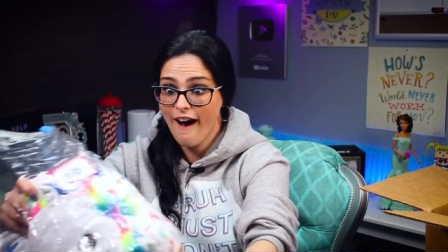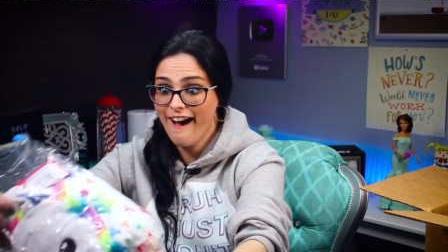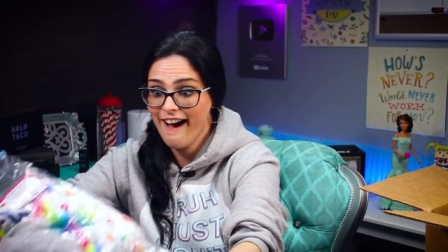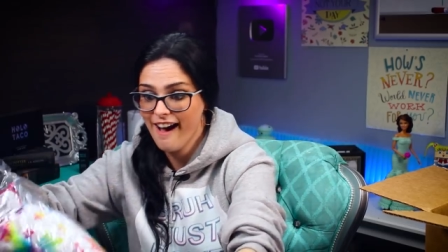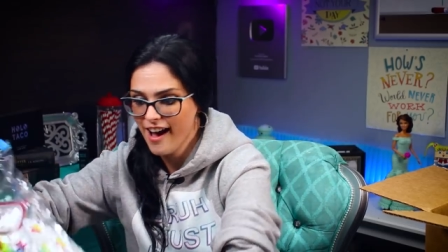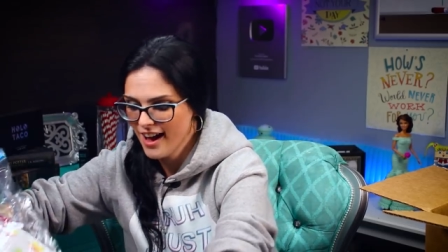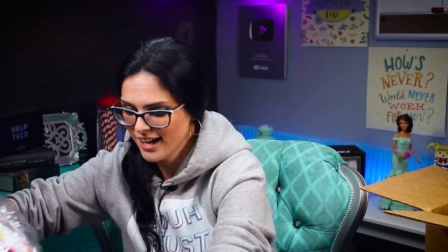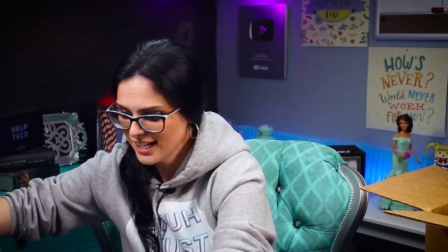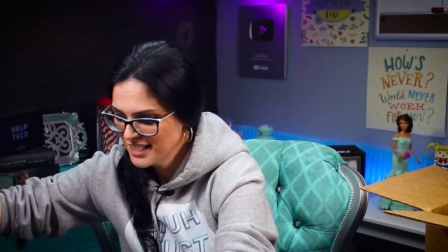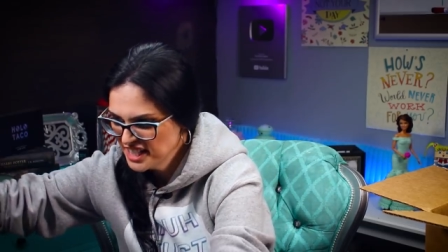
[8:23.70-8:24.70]
ah.
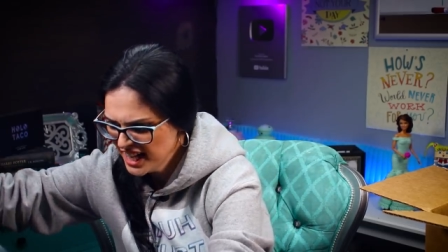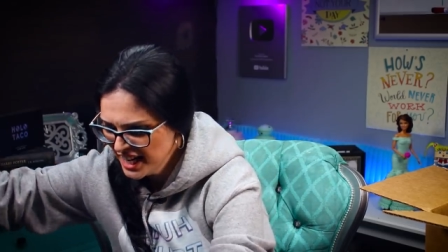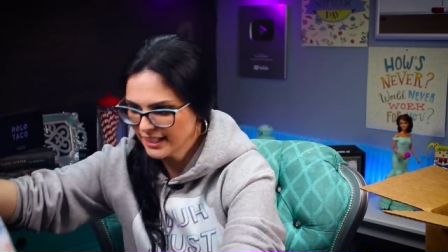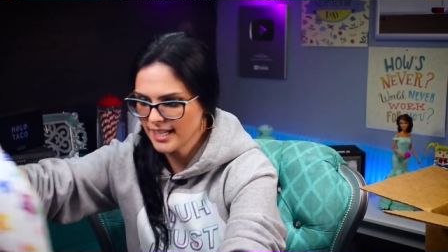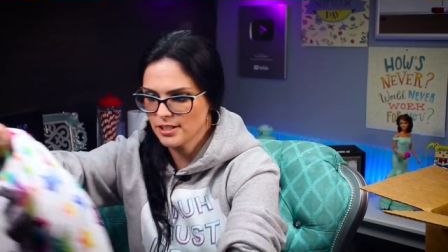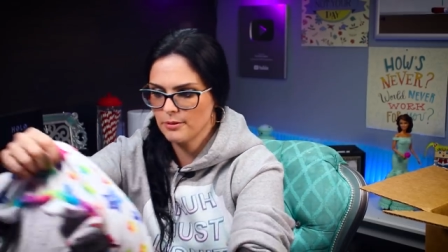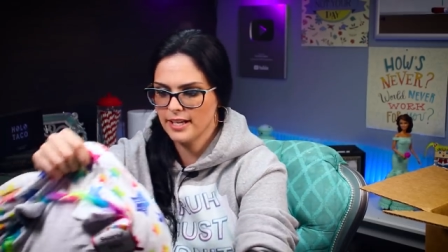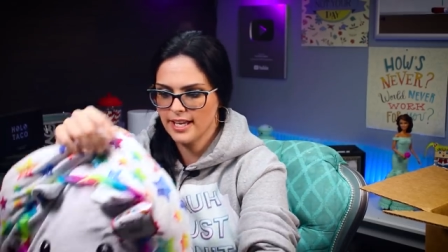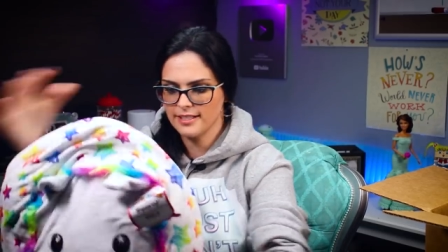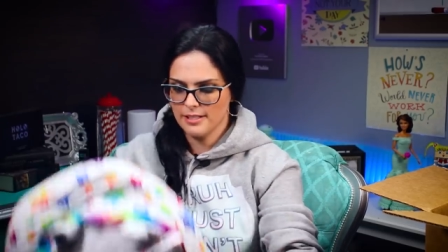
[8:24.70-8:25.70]
Guess who
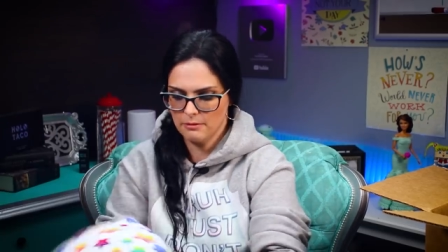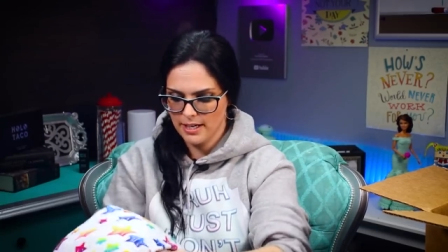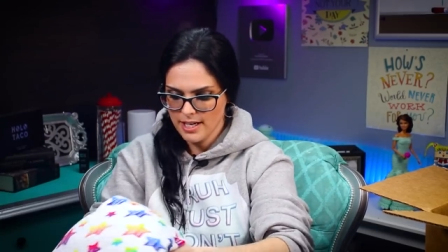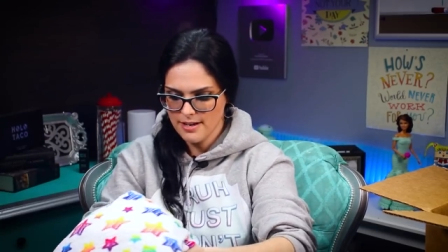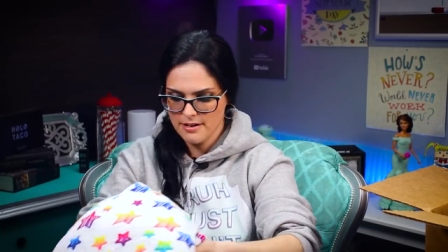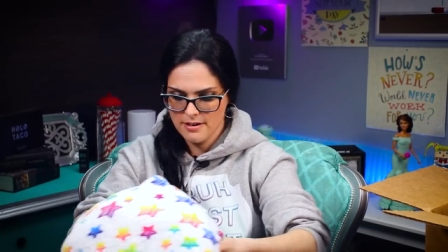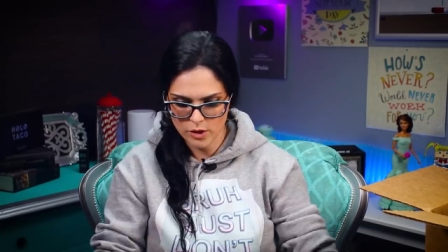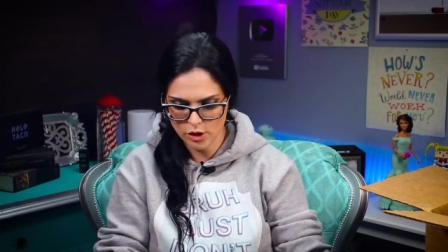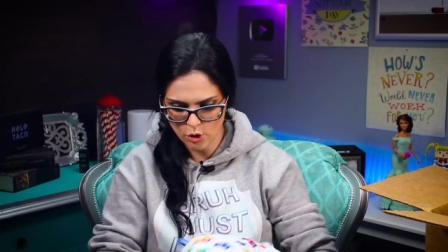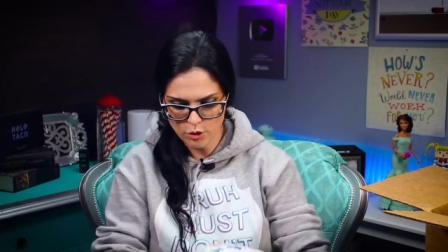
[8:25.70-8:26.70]
it is? Ready?
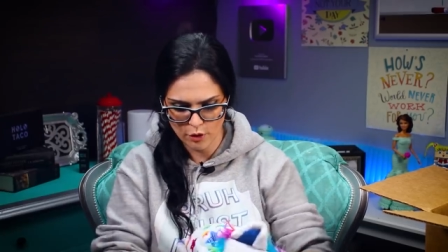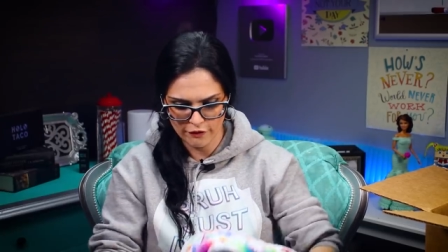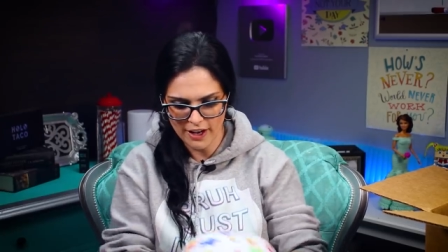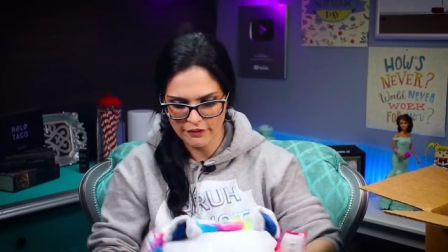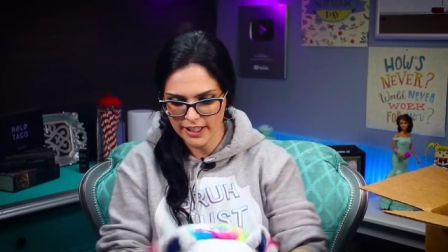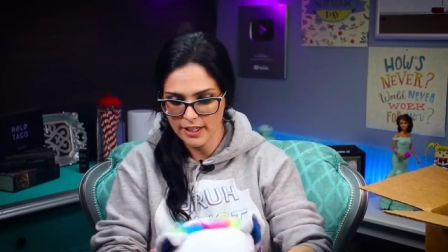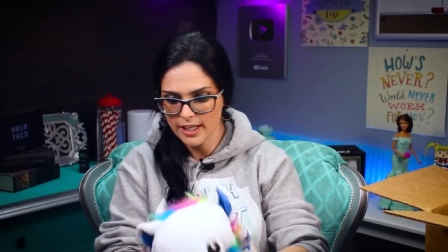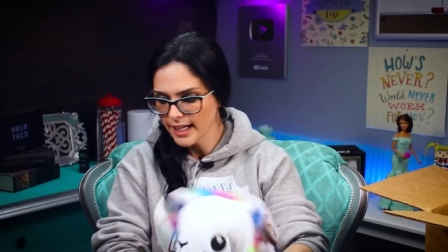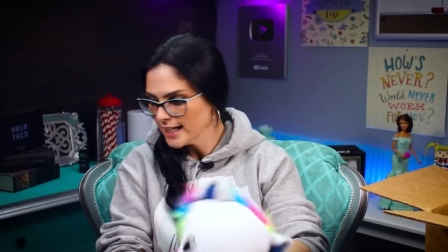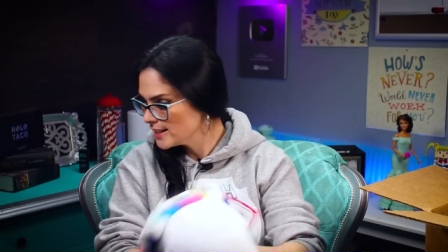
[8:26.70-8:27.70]
Oh, so, so fluffy.
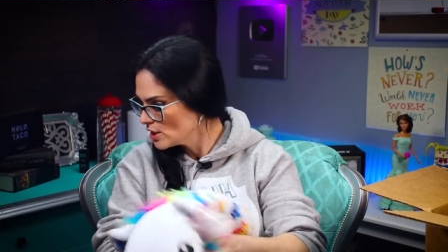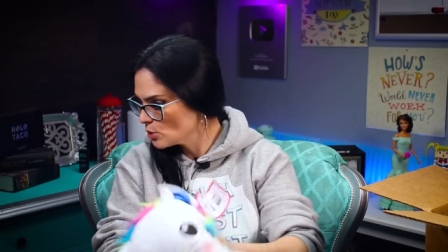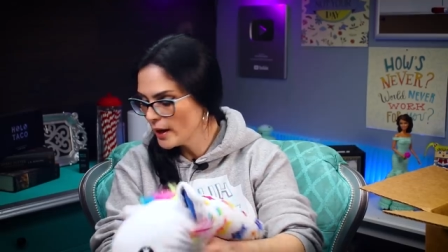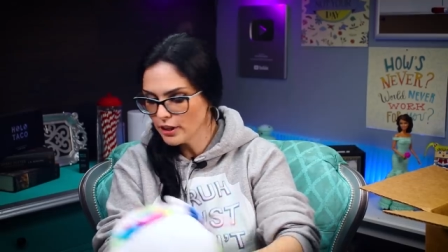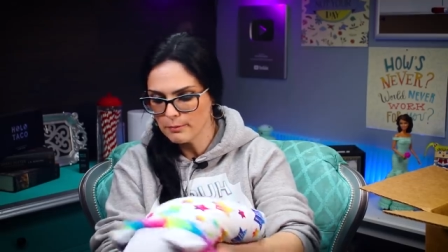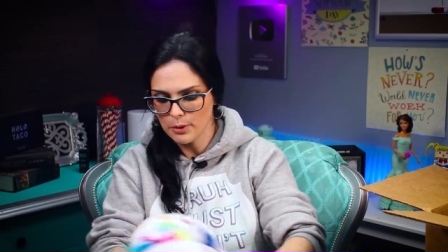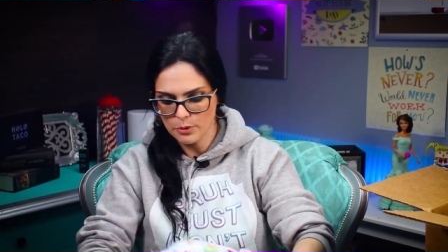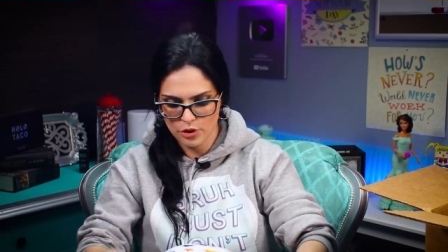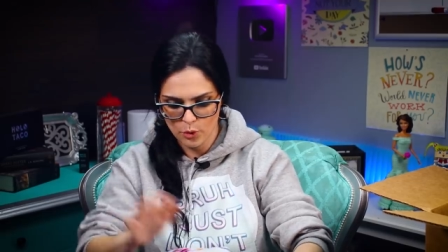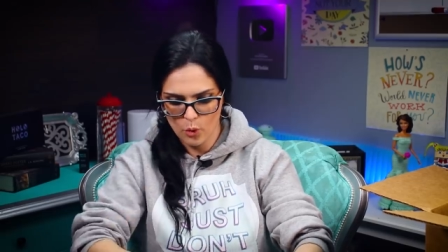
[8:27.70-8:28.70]
It's a squared
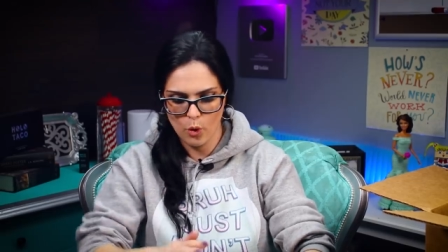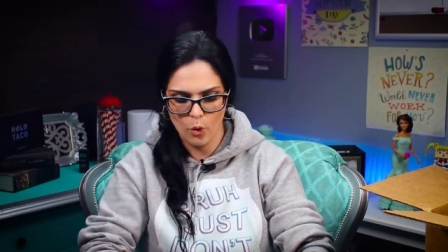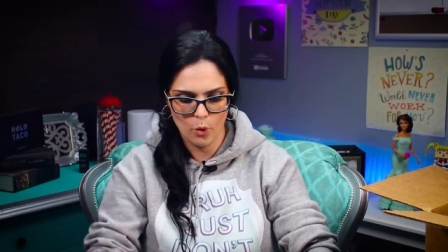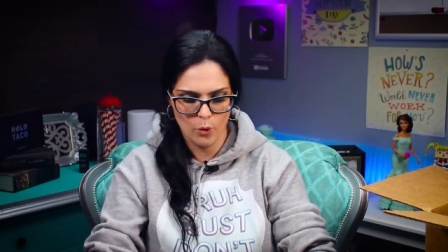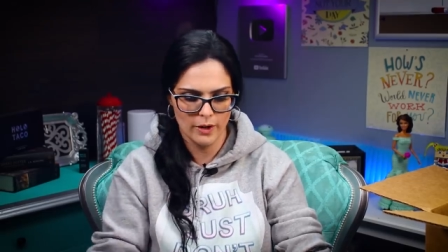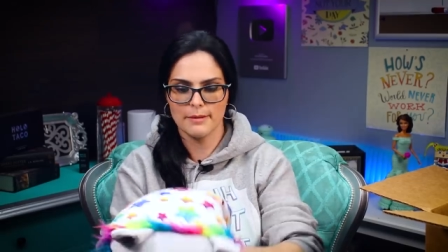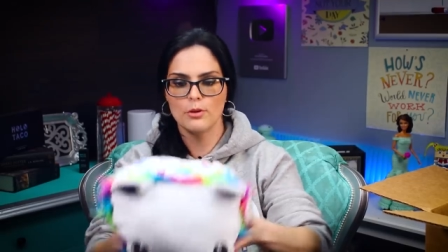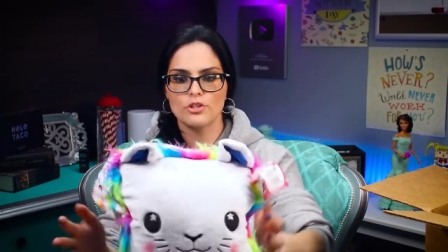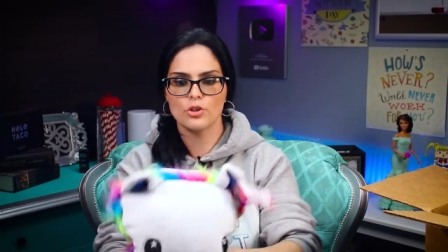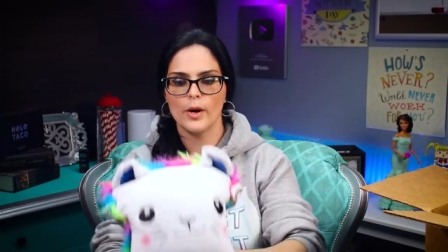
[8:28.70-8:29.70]
moosh. Oh, it's a
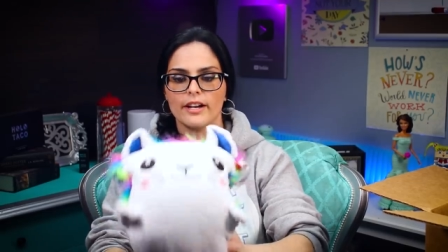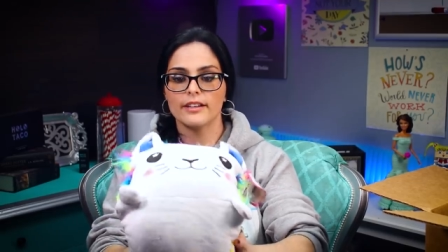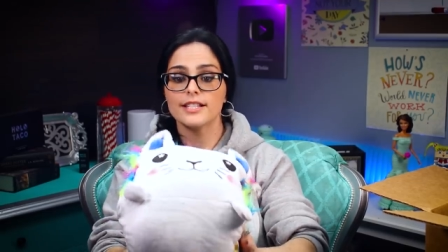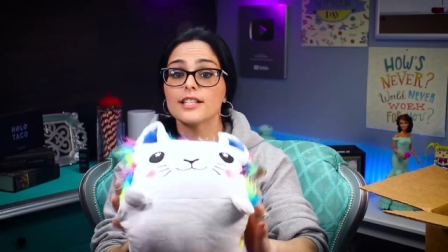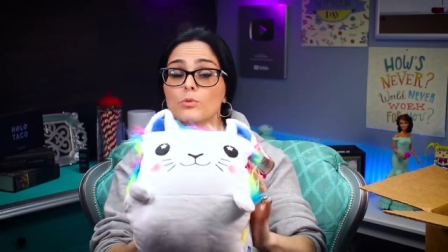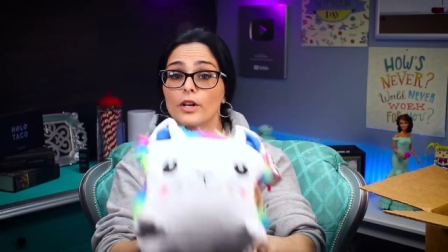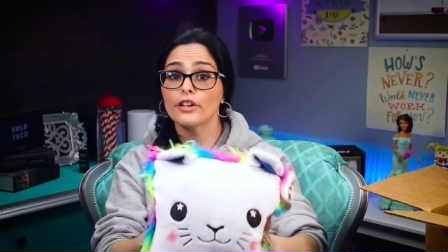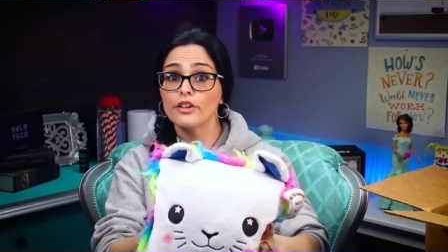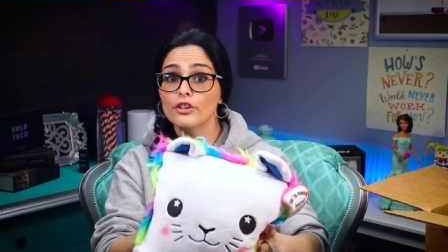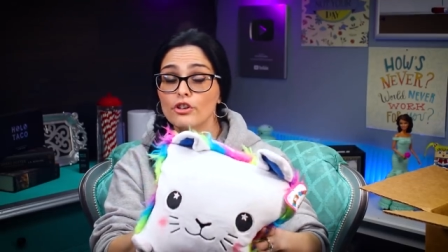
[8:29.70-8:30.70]
moosh squared. This is one
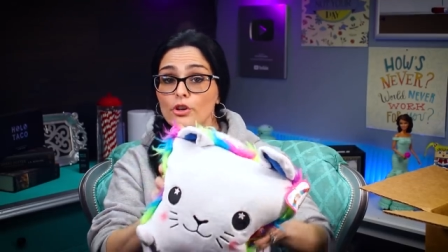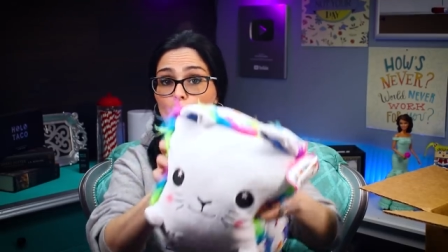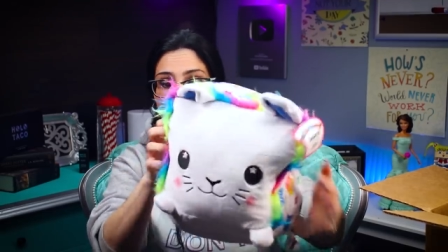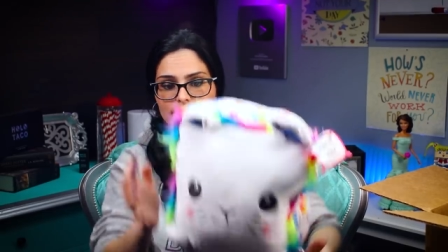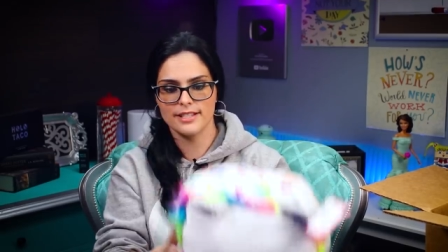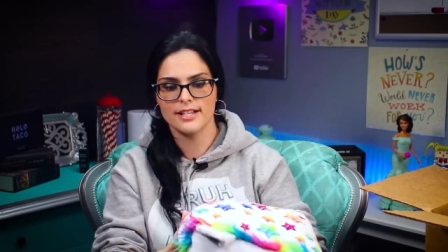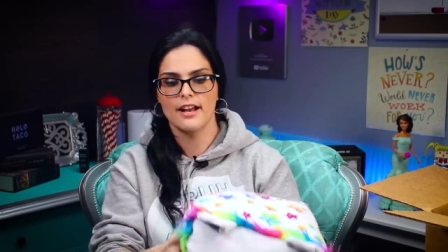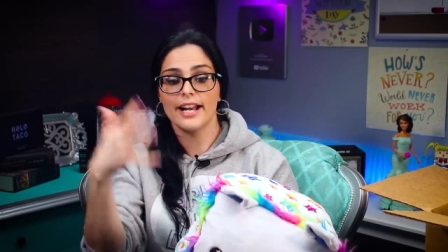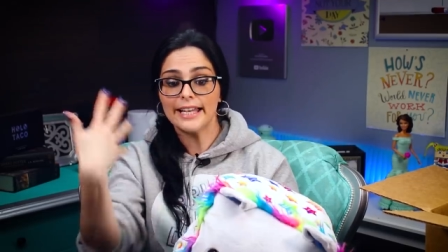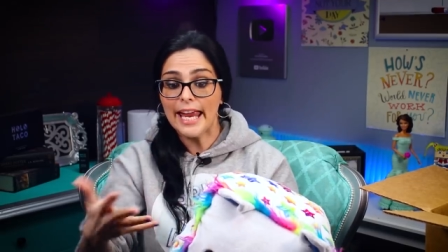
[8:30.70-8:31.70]
of the new ones
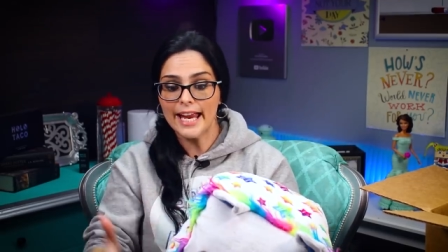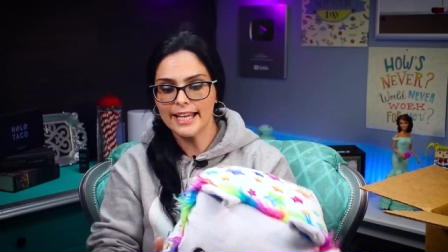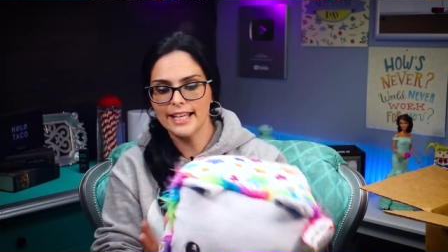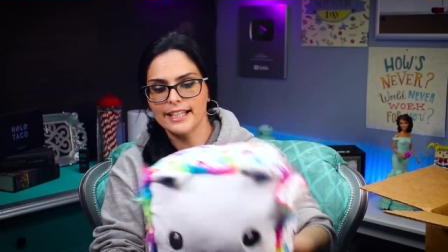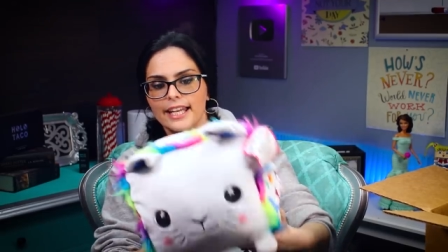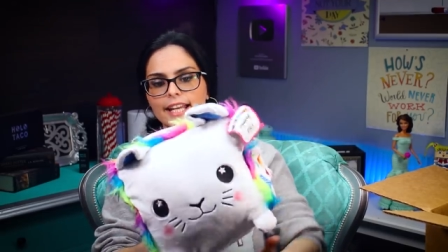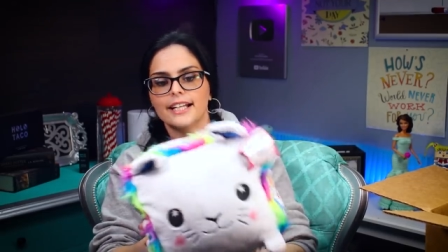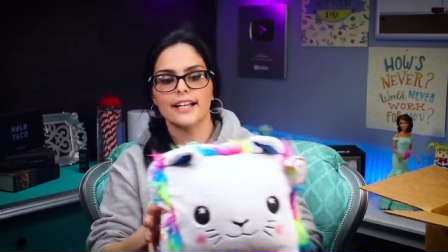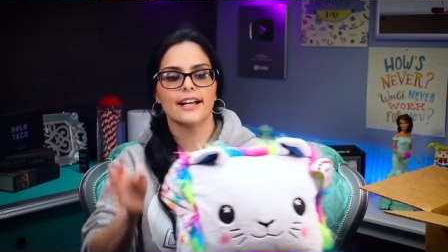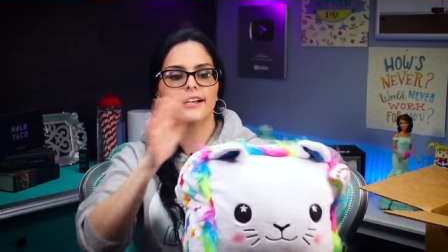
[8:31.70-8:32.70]
that I can't get in
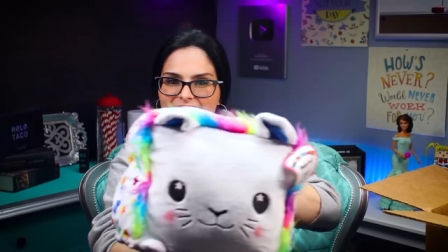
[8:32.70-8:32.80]
Canada.